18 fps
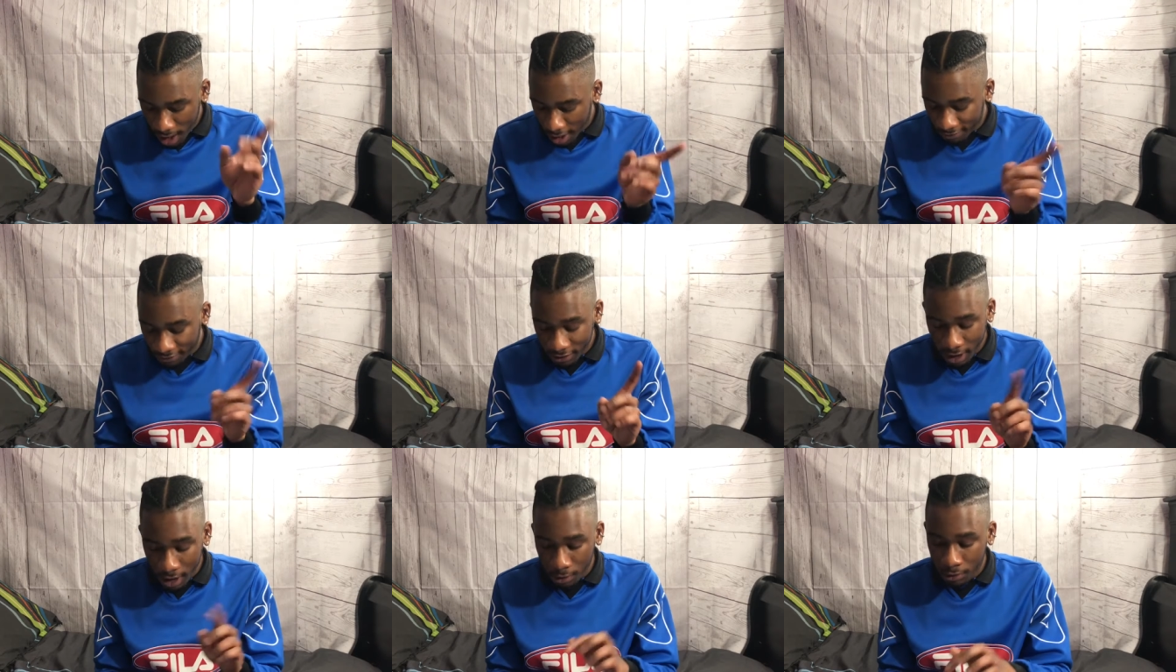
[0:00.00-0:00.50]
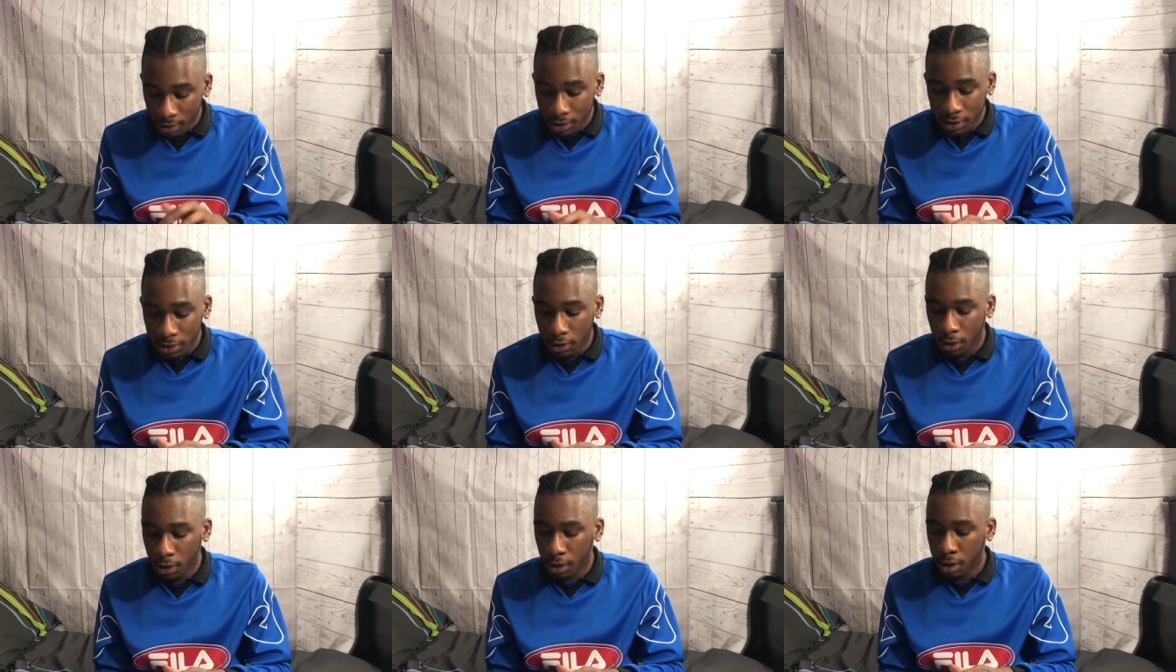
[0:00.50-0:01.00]
I forgot what it's
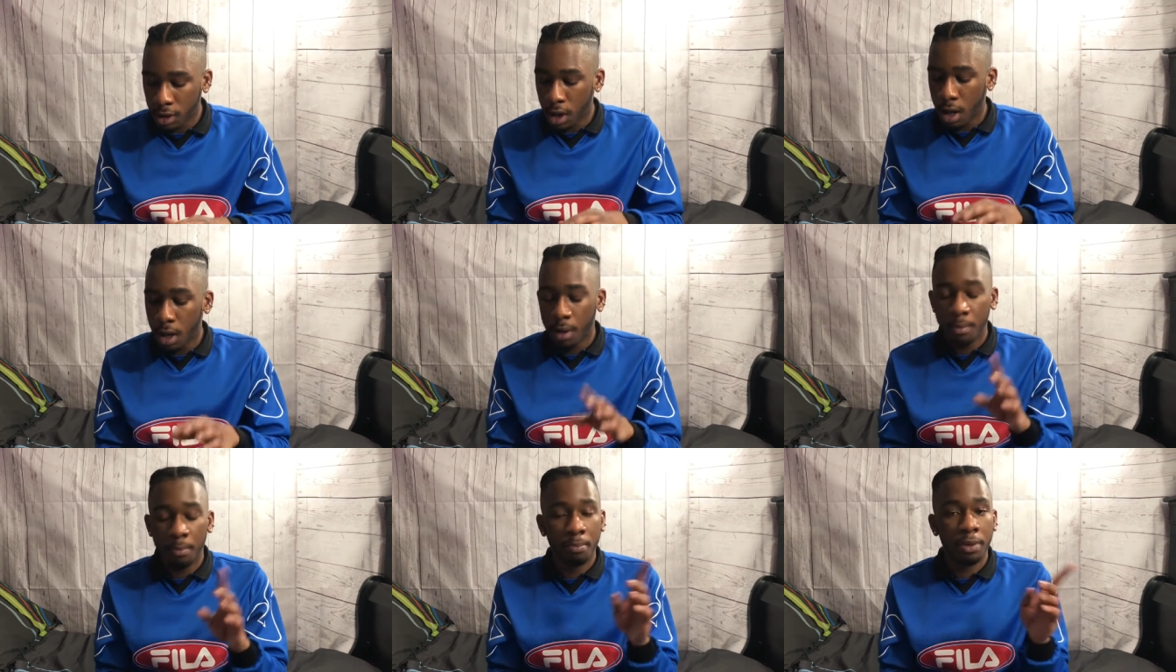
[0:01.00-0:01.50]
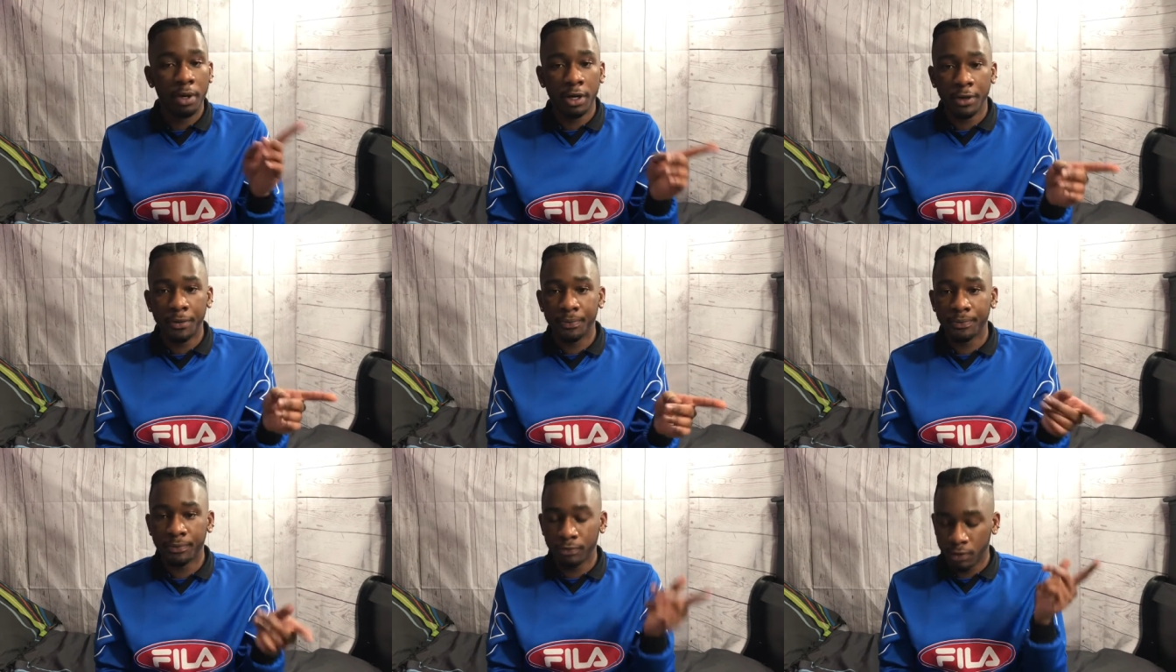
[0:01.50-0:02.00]
called.
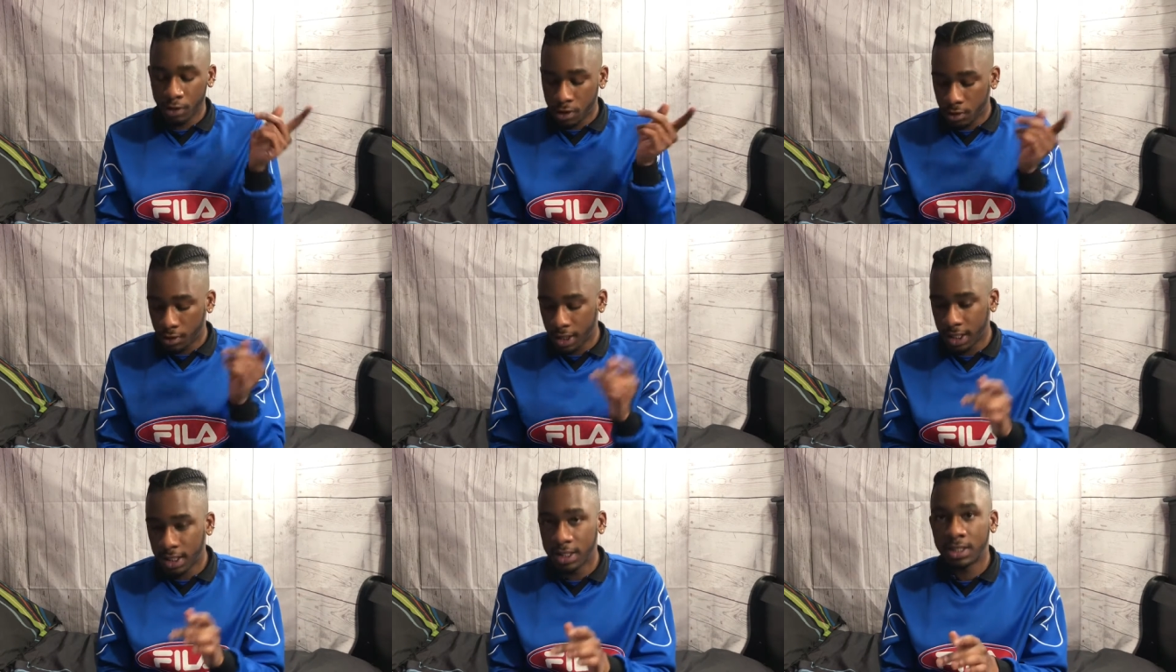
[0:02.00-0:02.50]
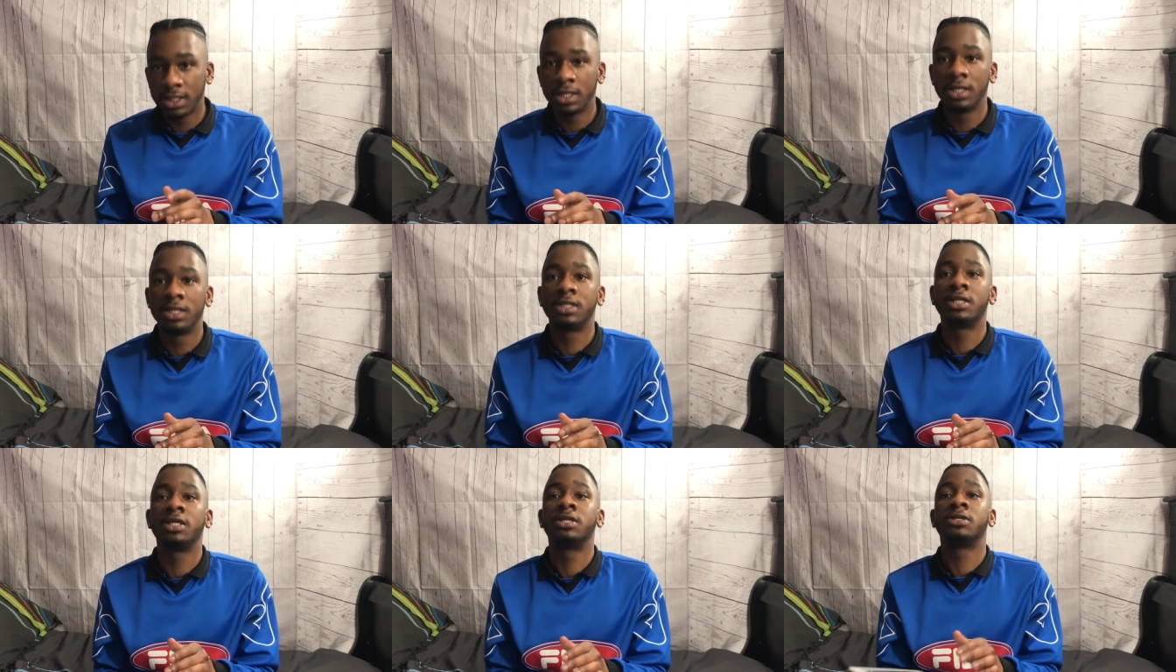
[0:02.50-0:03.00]
But we gonna get into
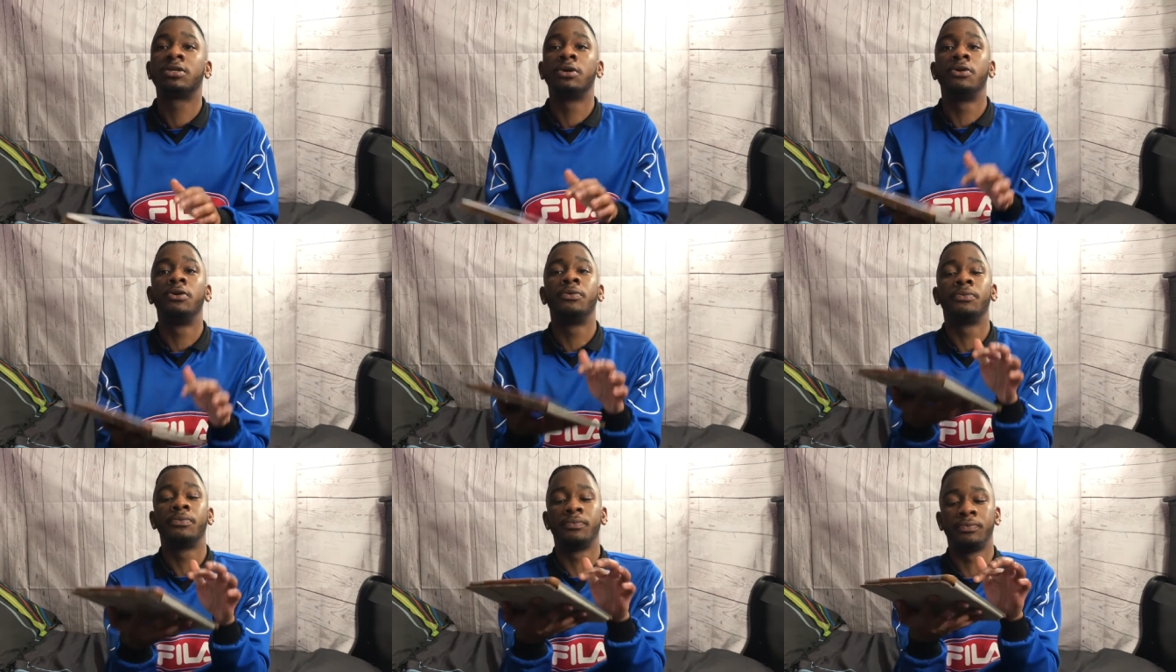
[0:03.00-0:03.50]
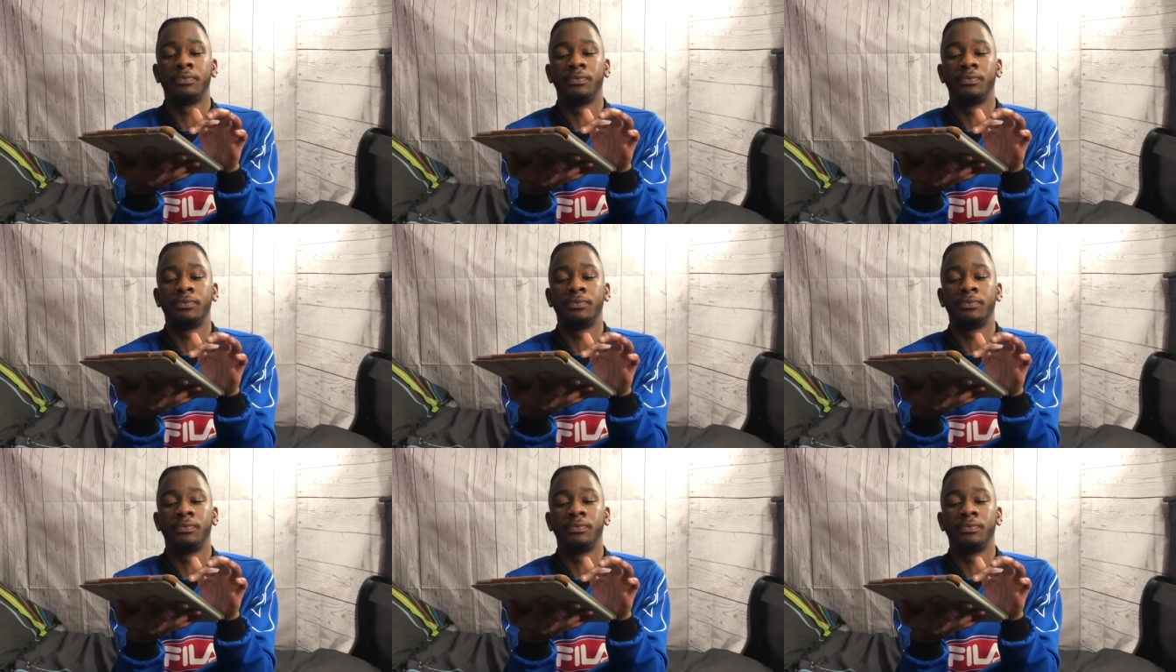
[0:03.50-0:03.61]
this. Let's go.